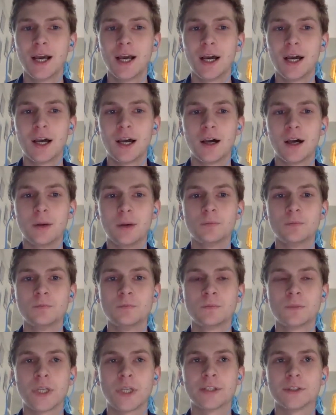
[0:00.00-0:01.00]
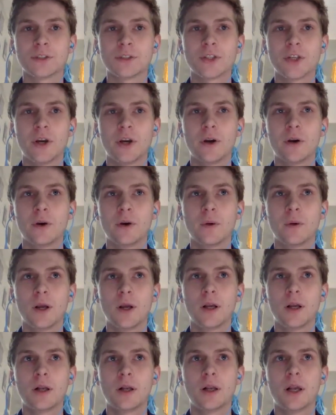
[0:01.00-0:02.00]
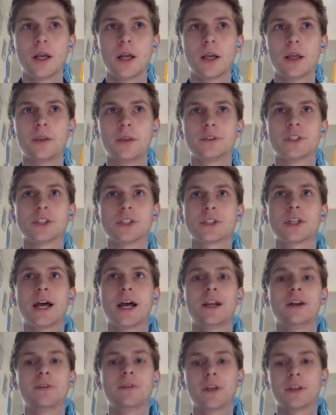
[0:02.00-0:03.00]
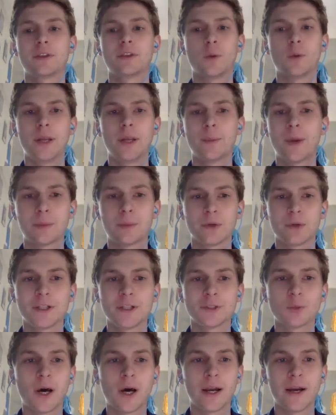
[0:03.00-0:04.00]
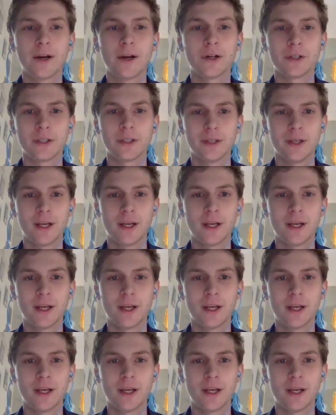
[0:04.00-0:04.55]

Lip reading: And so just kind of like the way my brain's wired,